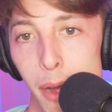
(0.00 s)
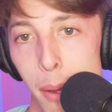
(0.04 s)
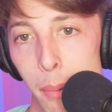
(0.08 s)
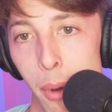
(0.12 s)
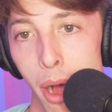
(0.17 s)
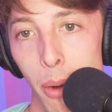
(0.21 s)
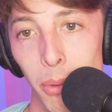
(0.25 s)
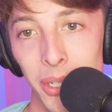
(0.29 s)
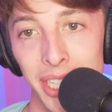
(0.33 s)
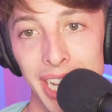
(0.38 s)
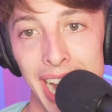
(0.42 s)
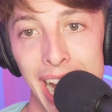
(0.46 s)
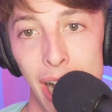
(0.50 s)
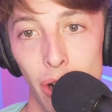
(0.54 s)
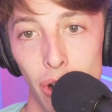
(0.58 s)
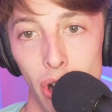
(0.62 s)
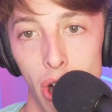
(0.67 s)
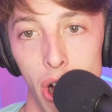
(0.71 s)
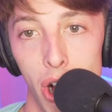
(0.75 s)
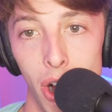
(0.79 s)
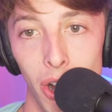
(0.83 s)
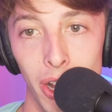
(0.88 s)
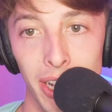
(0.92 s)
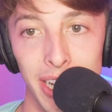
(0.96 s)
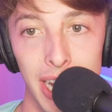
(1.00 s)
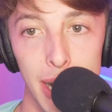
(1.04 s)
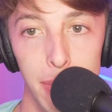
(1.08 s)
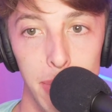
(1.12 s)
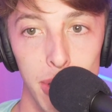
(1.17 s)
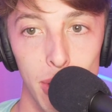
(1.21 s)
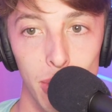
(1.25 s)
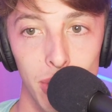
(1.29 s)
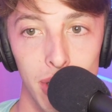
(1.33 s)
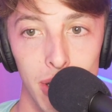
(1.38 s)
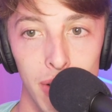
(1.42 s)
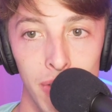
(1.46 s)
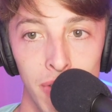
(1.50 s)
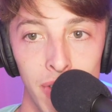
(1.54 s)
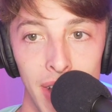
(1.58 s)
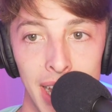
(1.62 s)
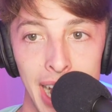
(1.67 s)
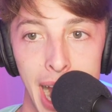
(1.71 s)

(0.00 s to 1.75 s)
My mom was an alcoholic and abusive,